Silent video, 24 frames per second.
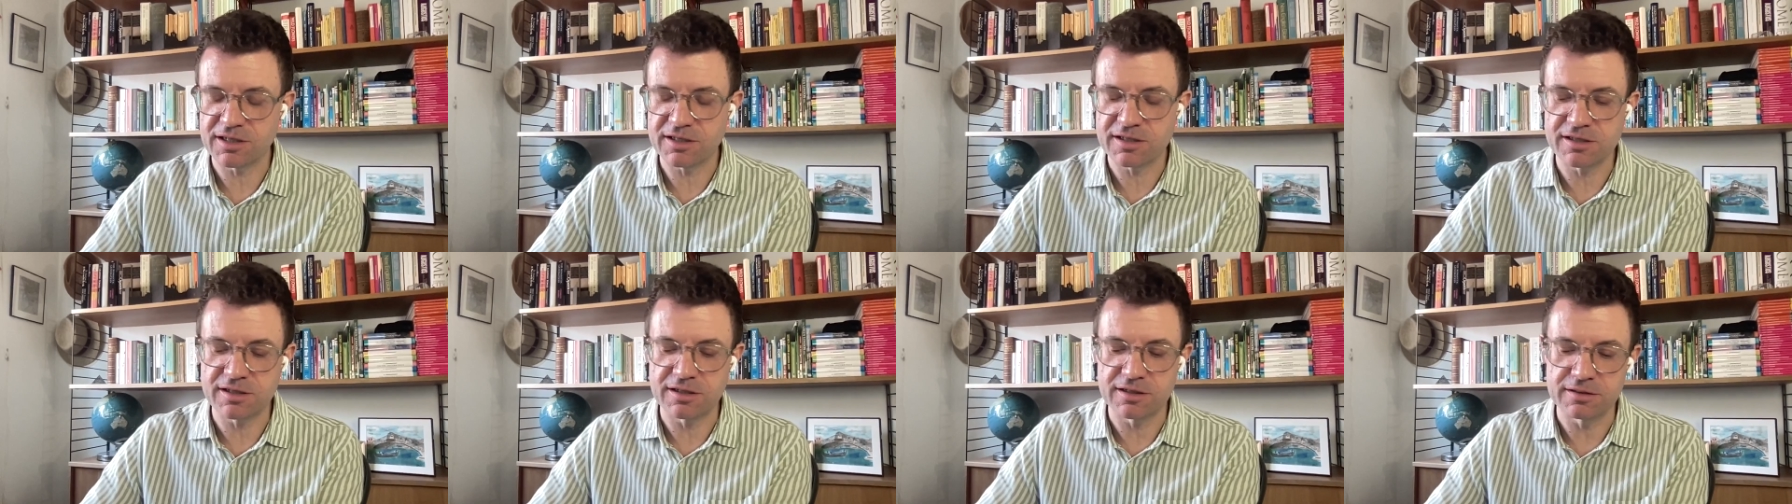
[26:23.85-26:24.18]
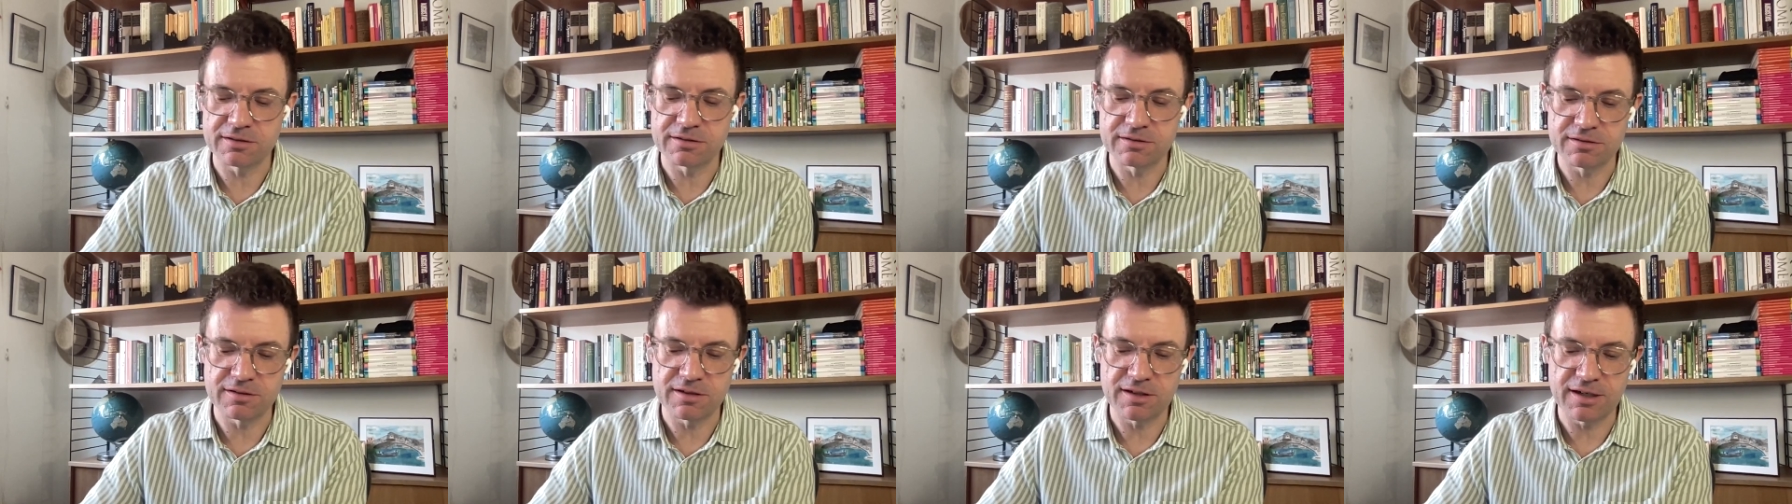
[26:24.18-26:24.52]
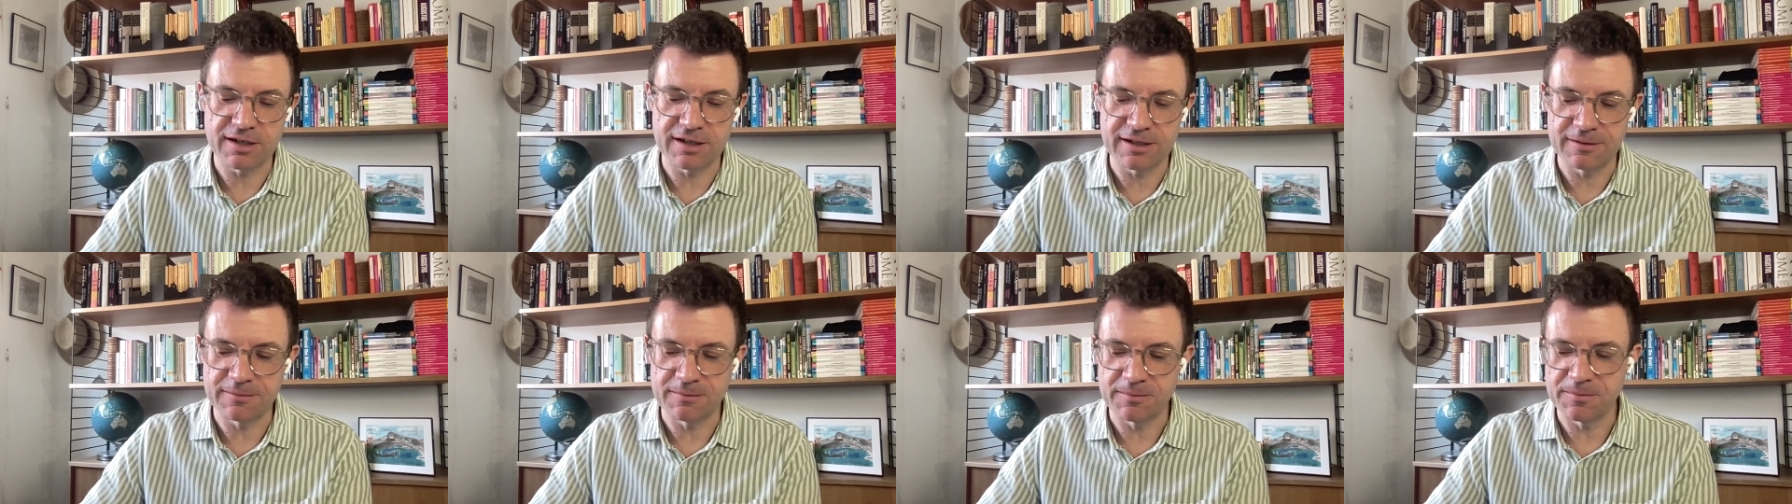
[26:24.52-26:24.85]
So
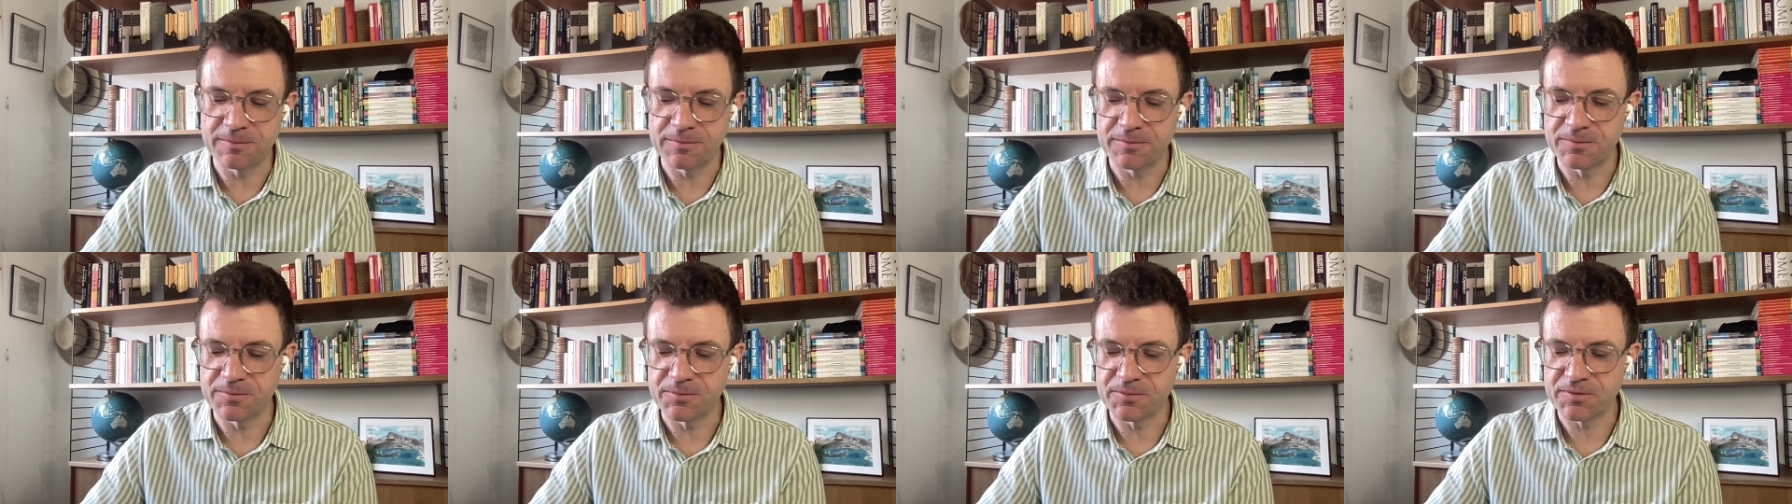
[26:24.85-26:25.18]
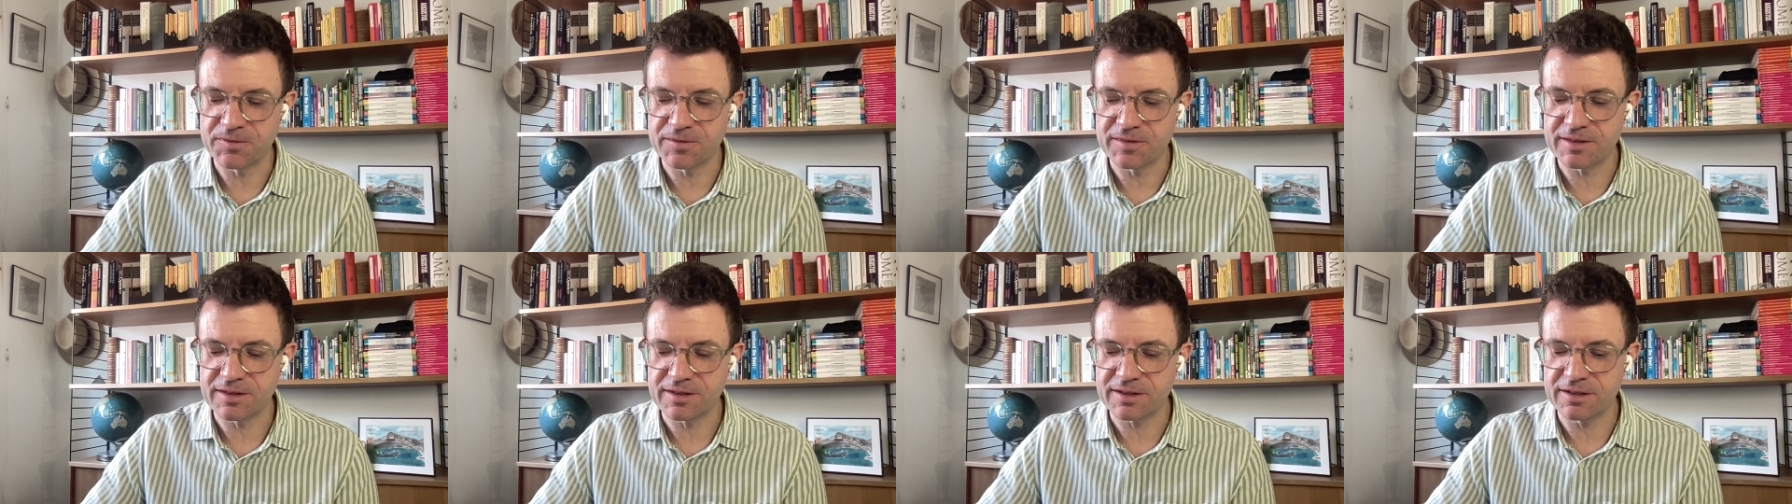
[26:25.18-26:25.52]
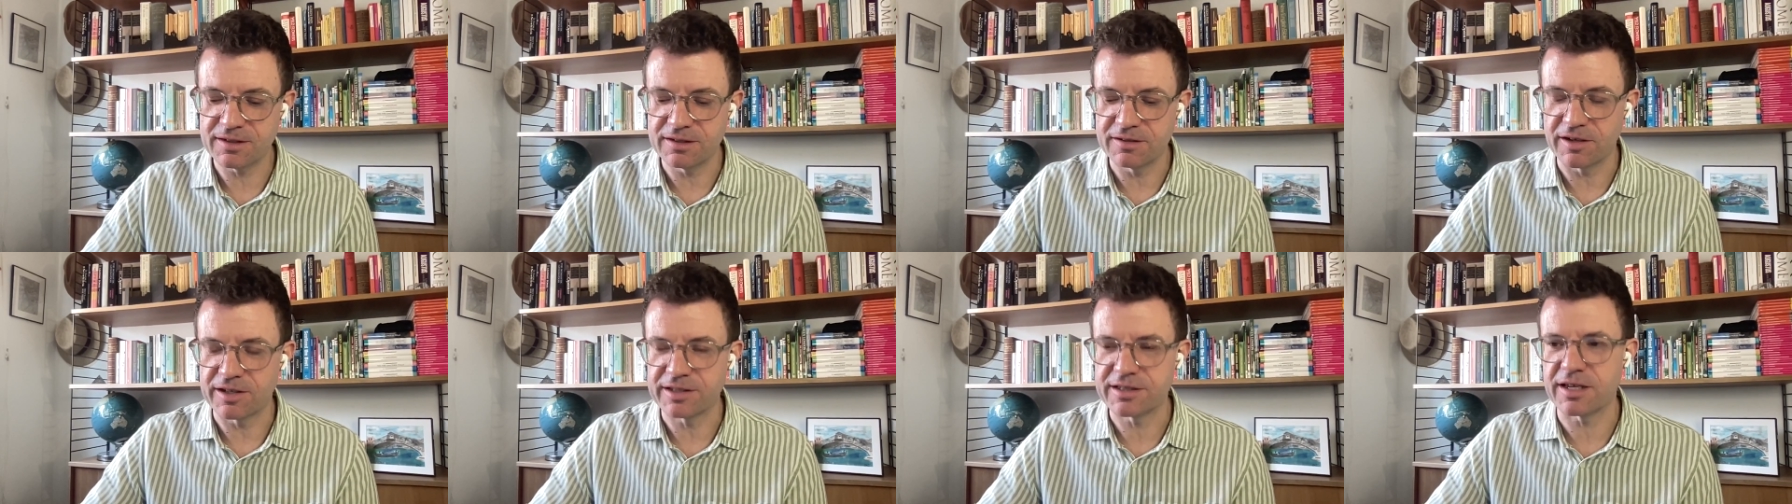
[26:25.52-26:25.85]

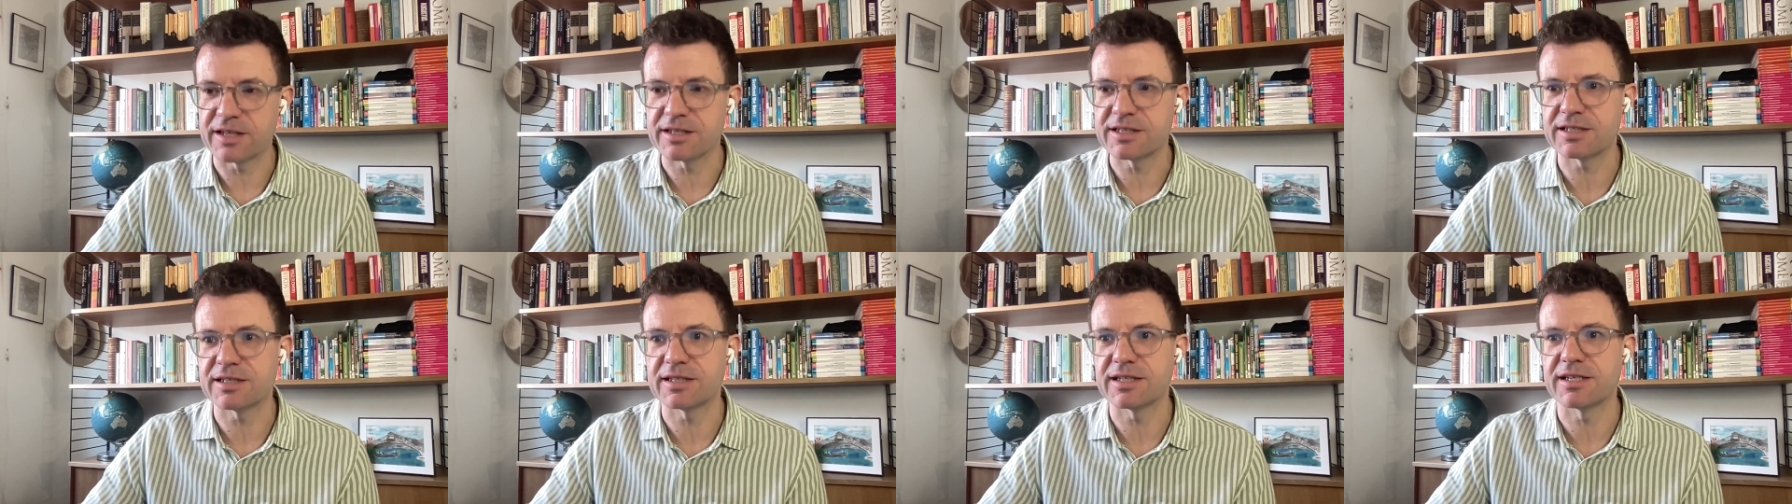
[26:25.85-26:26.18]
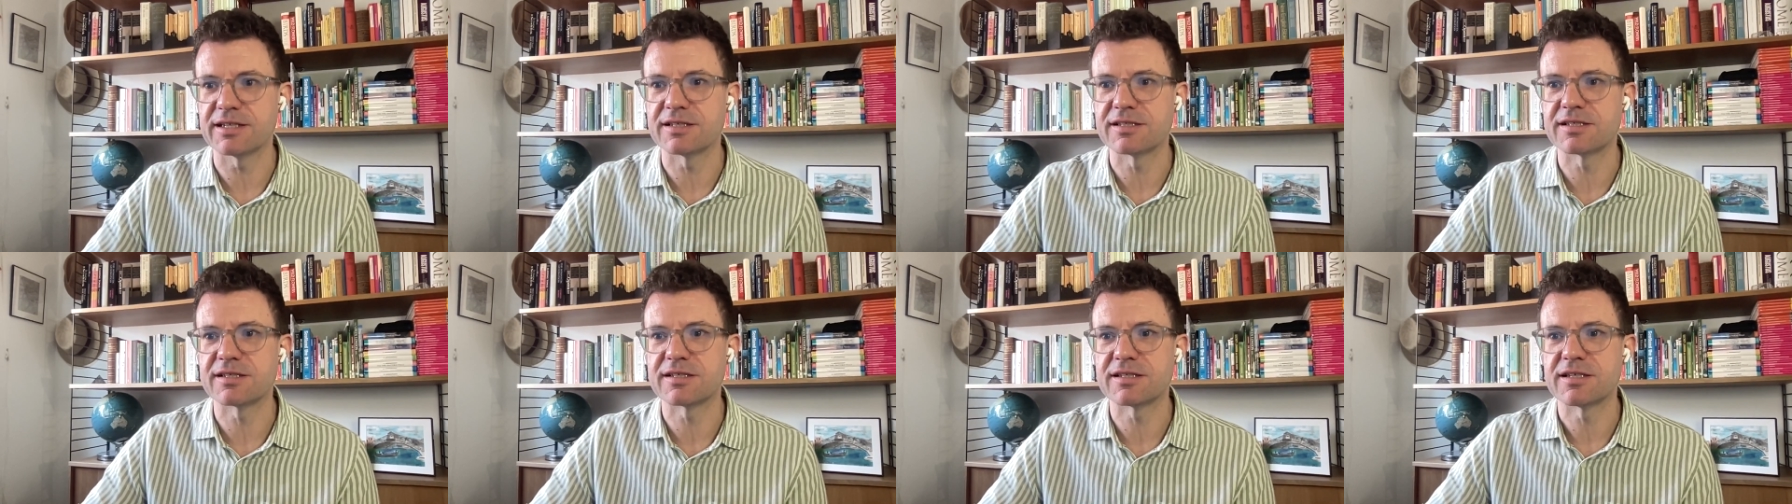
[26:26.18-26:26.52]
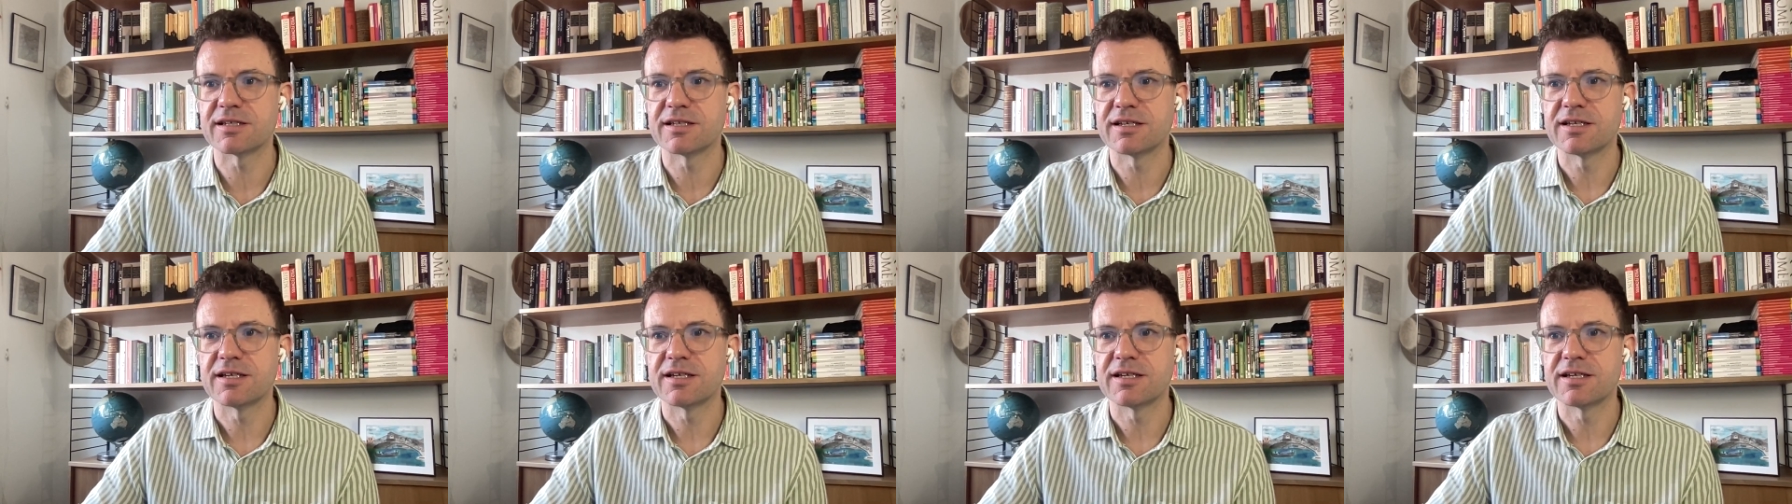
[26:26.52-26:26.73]
I think there's